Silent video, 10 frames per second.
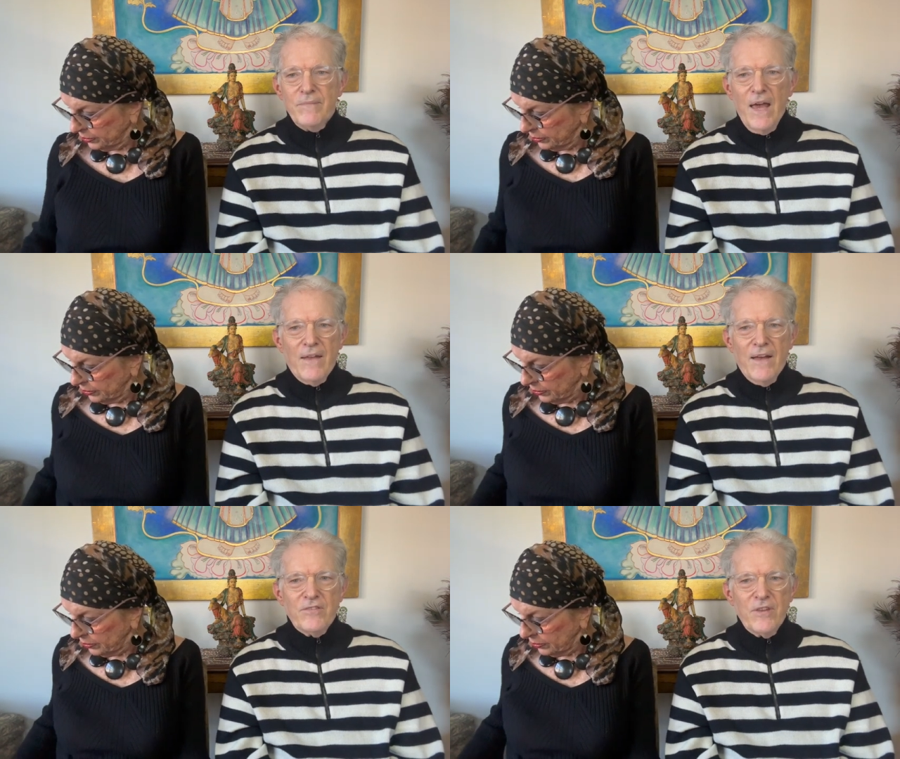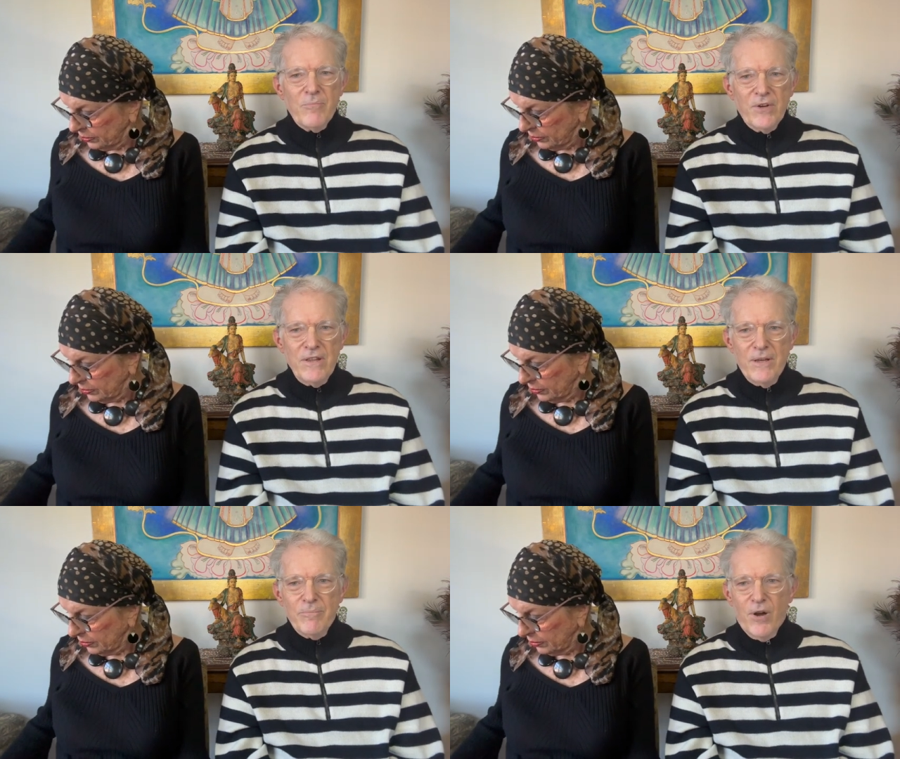Speaker 1: yeah, that's the
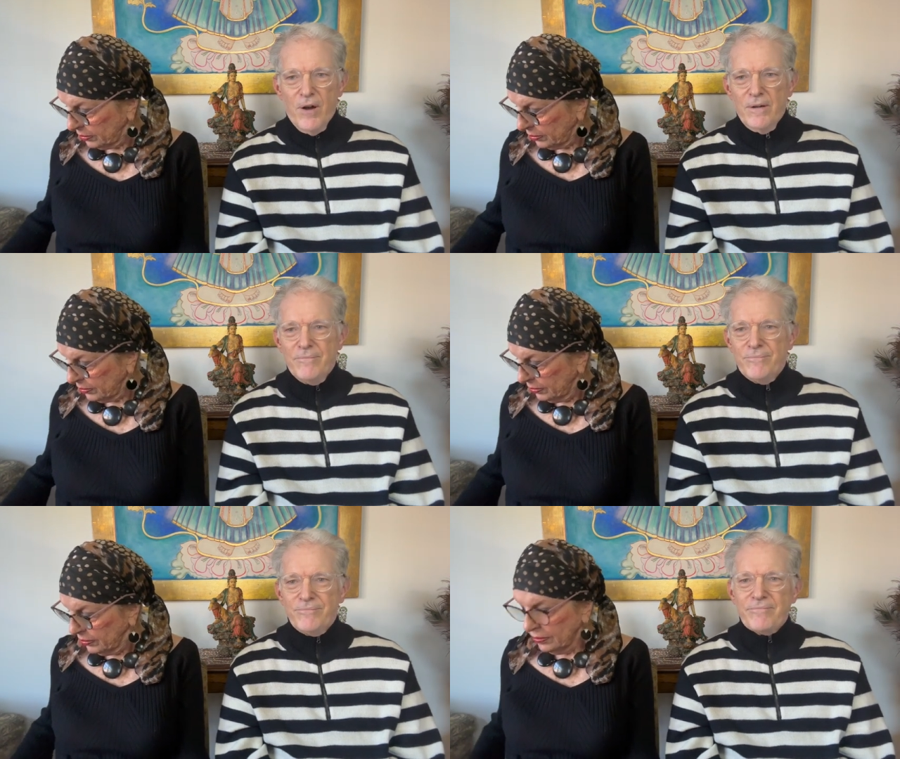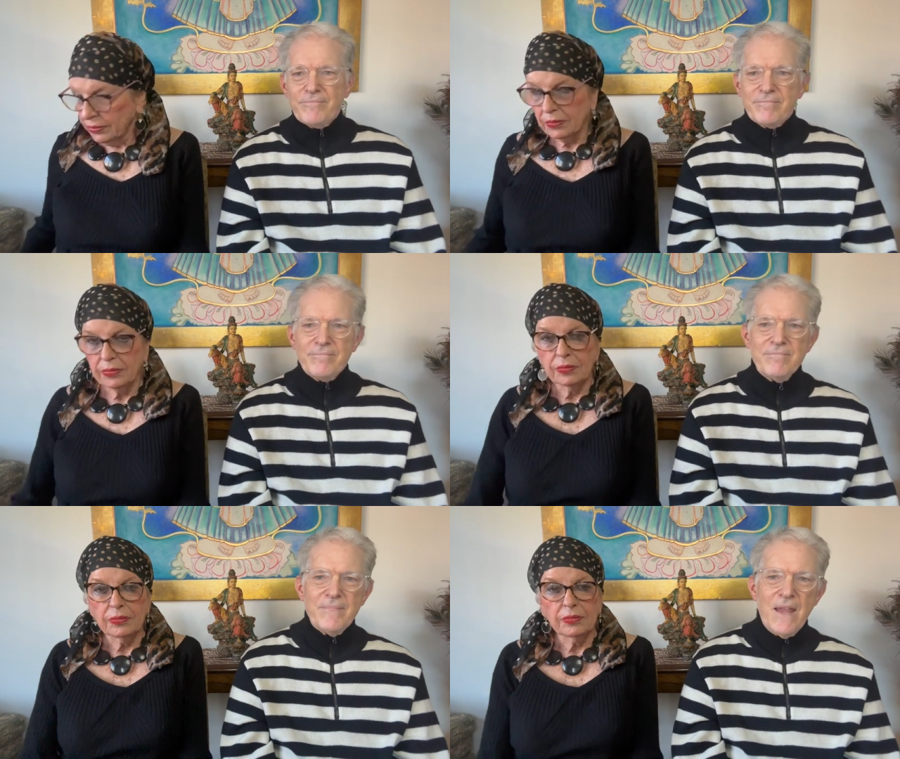breathing part.
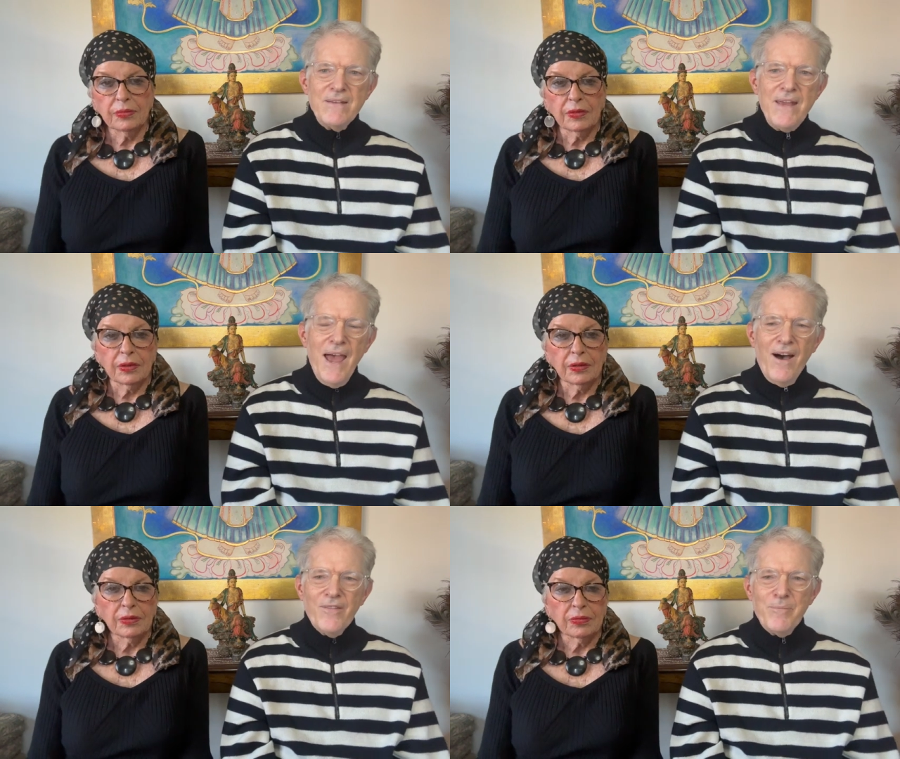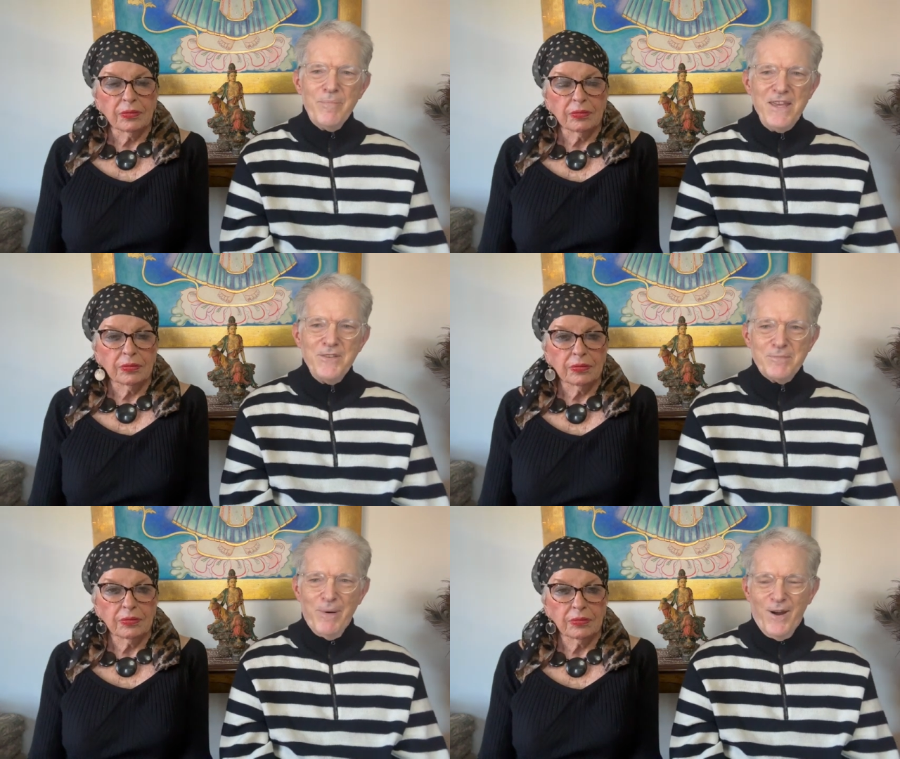Now, the
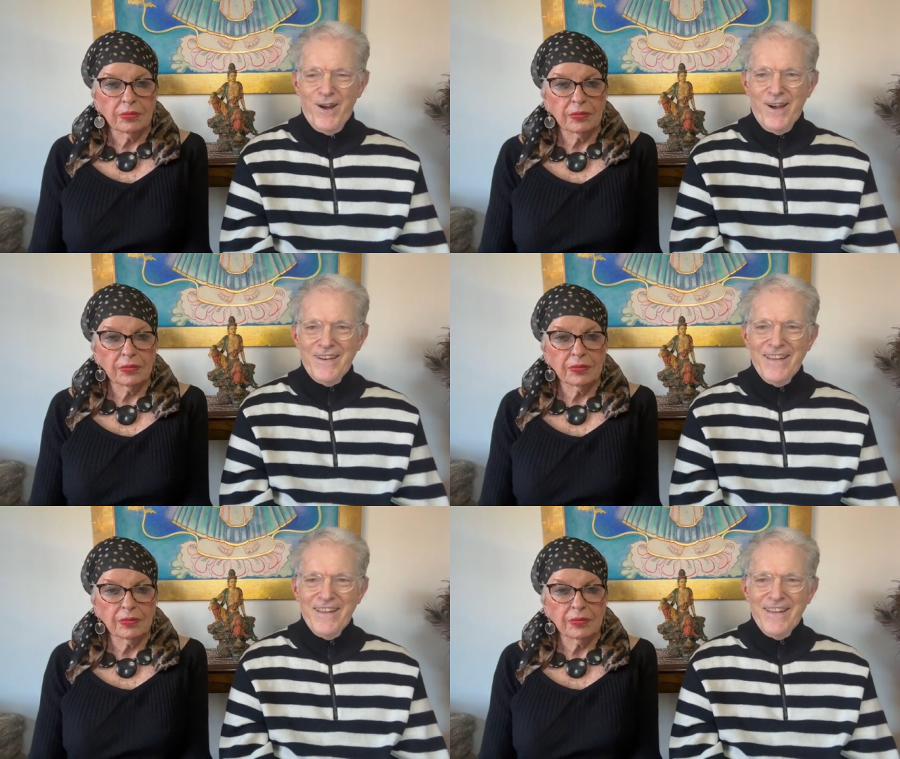peace part,